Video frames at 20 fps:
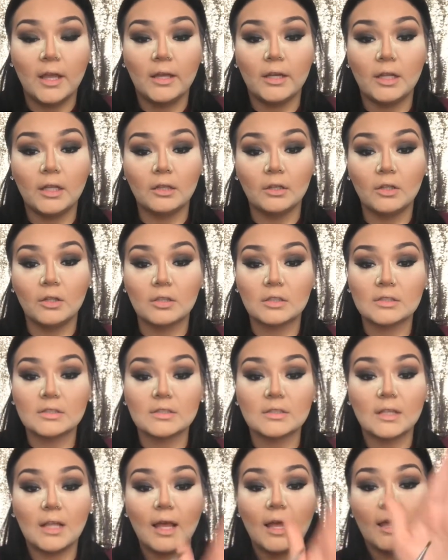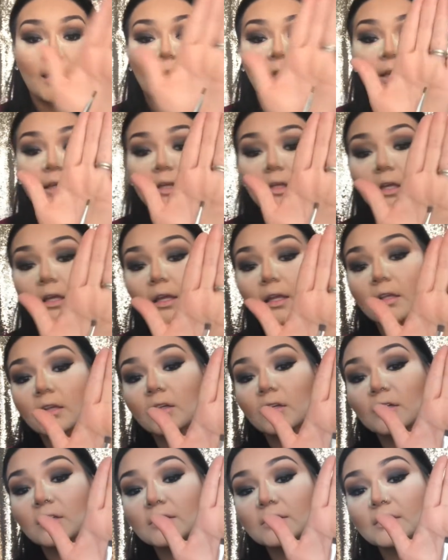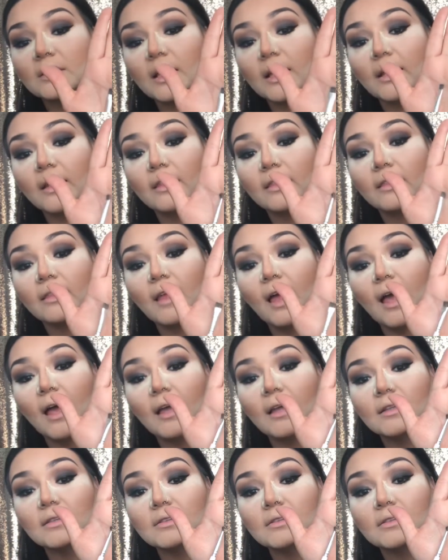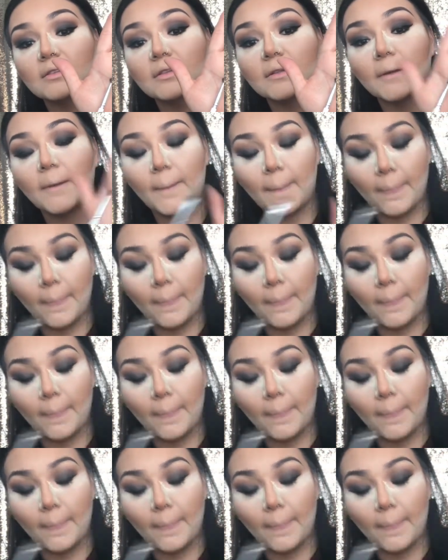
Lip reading: and it looks like that.